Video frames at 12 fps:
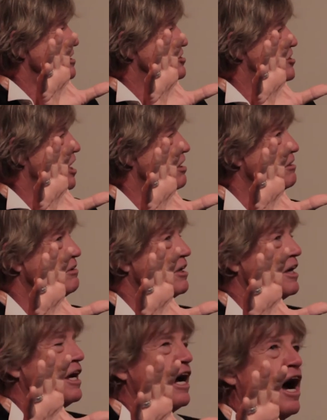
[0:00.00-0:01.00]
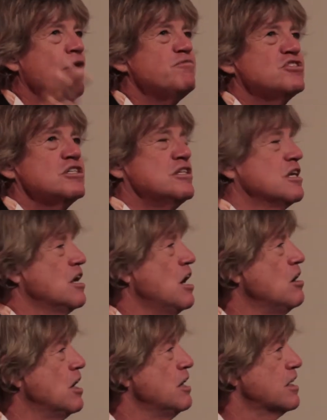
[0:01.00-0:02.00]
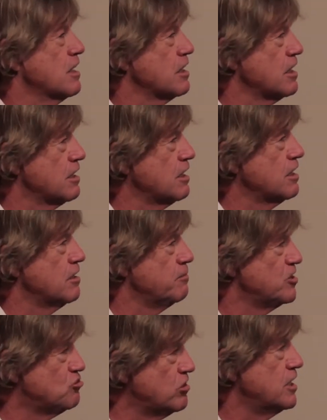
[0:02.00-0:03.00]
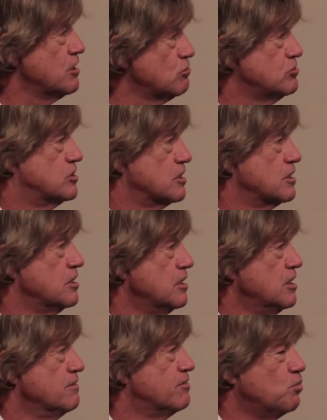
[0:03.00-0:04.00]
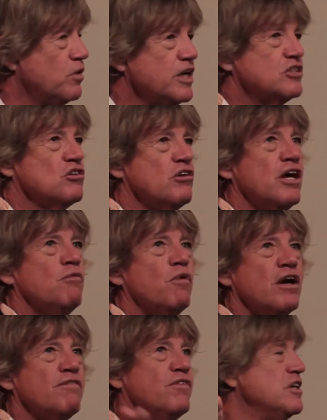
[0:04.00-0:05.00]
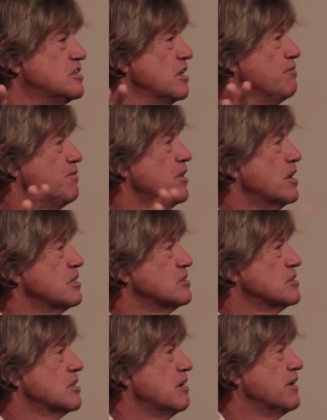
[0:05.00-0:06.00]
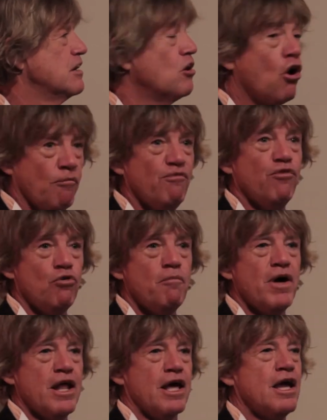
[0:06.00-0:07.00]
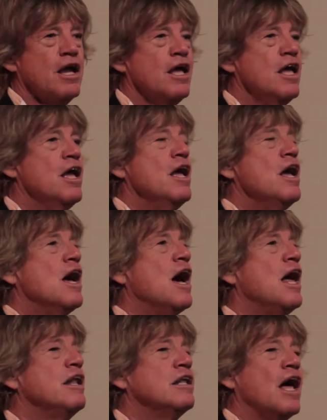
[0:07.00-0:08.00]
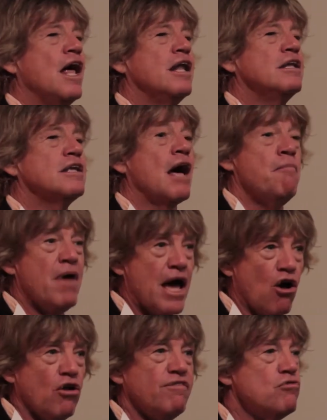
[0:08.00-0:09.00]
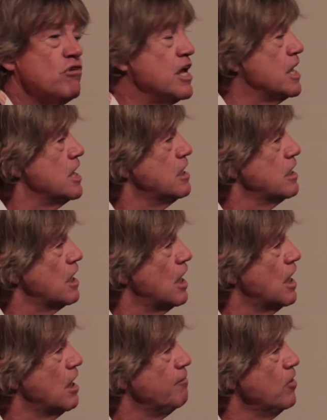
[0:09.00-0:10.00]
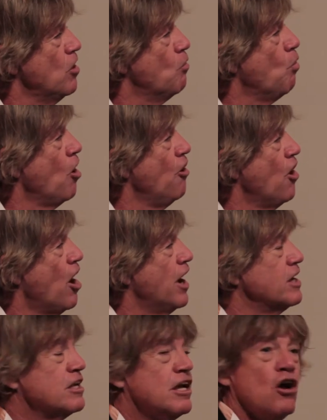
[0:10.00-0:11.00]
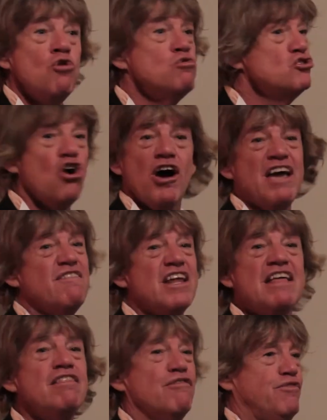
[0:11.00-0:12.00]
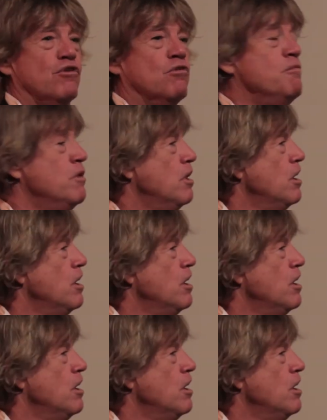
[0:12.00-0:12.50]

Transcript: So I'm sitting in the Madrid Hilton for weeks on end waiting for these sunflowers to go around on full money. And I met Oliver Reed one night, who was not even in the film,